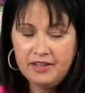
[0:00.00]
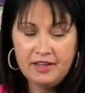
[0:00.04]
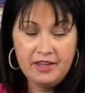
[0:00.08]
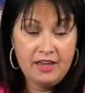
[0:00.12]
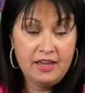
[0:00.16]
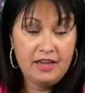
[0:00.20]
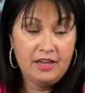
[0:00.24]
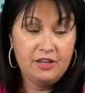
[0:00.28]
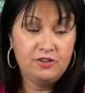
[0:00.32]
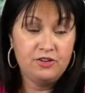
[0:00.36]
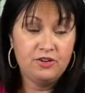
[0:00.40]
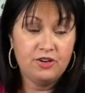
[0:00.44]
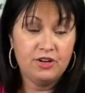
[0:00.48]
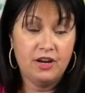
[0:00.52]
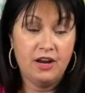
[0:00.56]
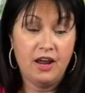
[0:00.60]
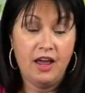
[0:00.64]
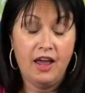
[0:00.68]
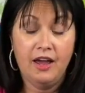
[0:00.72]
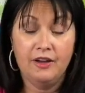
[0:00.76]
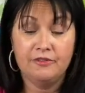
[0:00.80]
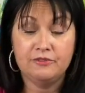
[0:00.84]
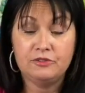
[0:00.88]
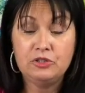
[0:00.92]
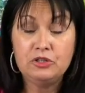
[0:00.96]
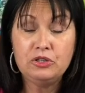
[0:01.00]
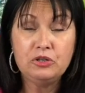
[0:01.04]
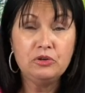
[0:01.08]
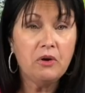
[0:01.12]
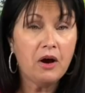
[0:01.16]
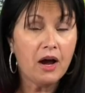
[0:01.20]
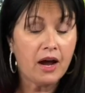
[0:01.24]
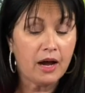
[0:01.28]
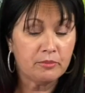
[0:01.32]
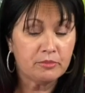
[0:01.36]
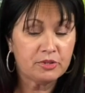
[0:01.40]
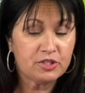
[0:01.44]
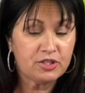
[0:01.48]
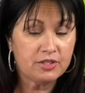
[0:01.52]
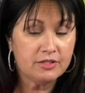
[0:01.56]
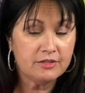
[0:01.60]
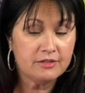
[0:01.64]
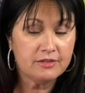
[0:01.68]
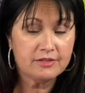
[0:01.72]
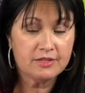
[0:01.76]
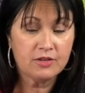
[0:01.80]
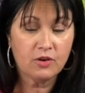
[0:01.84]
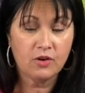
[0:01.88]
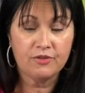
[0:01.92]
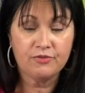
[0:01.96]
And you're going to have 2 options.
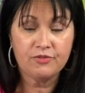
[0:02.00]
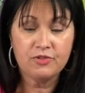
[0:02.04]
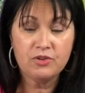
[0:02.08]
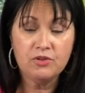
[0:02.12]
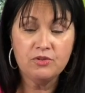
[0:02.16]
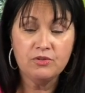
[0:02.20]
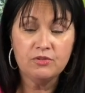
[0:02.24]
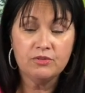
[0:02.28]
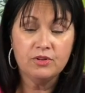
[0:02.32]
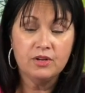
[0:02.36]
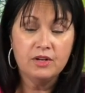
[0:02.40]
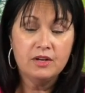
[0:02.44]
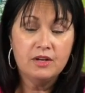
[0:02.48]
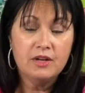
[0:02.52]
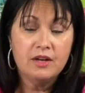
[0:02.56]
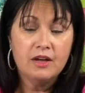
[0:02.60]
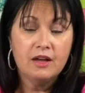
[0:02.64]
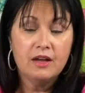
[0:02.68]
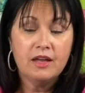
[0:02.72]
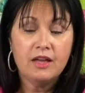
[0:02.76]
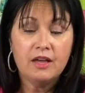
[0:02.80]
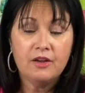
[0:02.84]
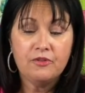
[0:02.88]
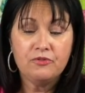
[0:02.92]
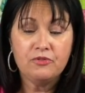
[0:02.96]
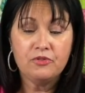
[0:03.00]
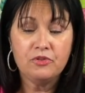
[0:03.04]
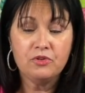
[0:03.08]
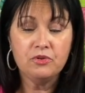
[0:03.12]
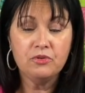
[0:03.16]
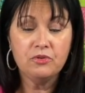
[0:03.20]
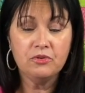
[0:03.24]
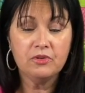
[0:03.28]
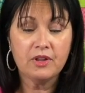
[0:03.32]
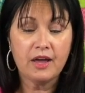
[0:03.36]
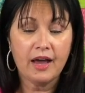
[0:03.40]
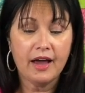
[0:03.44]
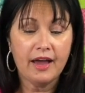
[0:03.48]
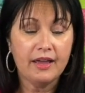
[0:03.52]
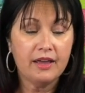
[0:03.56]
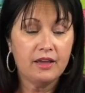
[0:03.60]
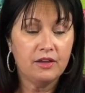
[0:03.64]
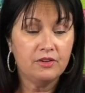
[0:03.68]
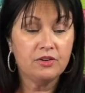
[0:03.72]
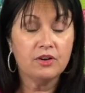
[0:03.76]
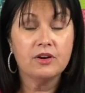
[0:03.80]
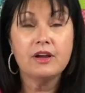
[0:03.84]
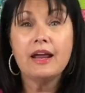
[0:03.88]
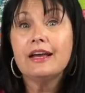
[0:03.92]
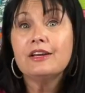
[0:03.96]
So if you like,
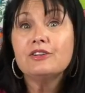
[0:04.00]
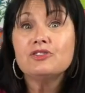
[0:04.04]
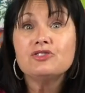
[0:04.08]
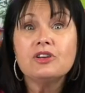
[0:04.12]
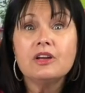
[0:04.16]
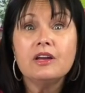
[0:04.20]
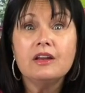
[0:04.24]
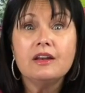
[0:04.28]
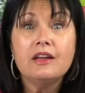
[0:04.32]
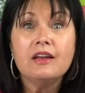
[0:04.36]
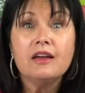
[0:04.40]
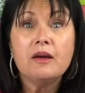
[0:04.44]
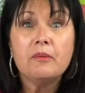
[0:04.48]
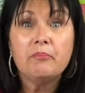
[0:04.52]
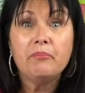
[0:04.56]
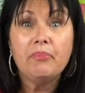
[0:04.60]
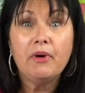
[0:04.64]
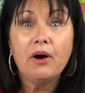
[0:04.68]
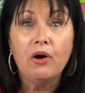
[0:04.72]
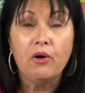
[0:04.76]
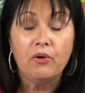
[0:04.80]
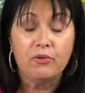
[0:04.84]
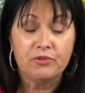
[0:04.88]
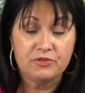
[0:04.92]
you're actually going to get both.